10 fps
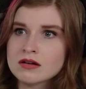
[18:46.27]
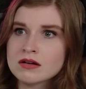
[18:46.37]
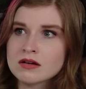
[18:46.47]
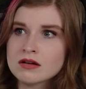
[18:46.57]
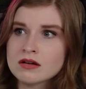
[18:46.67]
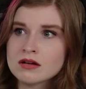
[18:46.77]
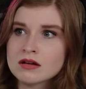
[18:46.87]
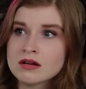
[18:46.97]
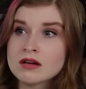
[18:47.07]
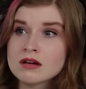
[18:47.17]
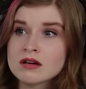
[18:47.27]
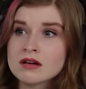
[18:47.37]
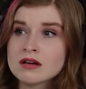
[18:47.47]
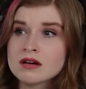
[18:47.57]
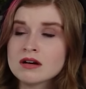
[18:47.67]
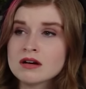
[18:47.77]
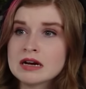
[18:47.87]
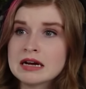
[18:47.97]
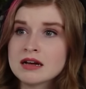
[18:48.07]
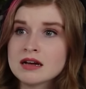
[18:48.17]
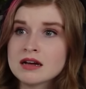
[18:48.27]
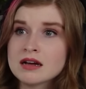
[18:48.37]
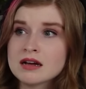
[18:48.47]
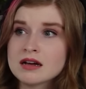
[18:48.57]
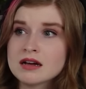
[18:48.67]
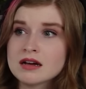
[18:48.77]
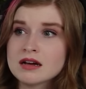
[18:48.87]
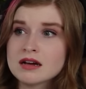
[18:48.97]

(silence)